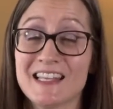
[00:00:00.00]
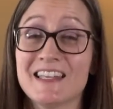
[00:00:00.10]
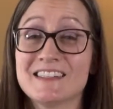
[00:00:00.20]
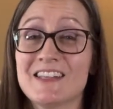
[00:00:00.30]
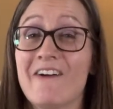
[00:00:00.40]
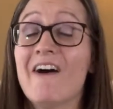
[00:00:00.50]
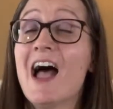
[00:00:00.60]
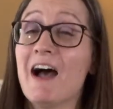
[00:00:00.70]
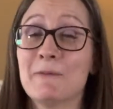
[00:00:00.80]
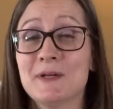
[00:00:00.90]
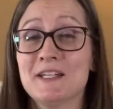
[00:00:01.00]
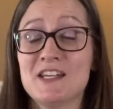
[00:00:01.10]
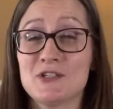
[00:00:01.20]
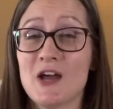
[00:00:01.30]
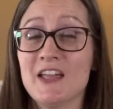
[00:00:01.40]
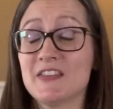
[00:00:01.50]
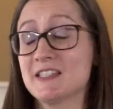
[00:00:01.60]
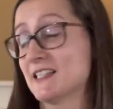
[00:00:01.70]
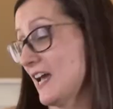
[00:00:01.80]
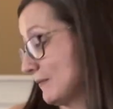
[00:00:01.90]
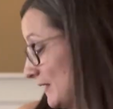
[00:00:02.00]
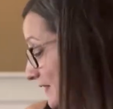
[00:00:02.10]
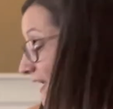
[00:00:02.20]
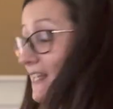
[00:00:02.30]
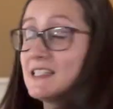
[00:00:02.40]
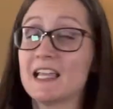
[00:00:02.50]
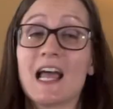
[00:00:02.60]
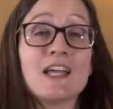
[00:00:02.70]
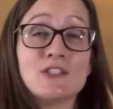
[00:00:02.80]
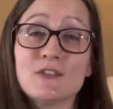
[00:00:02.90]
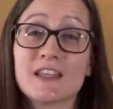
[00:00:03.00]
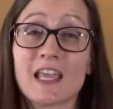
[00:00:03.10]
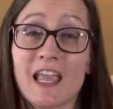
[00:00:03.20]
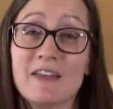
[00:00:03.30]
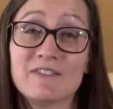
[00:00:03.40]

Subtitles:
and so I wanted to try it this time. Like I said, I do think it came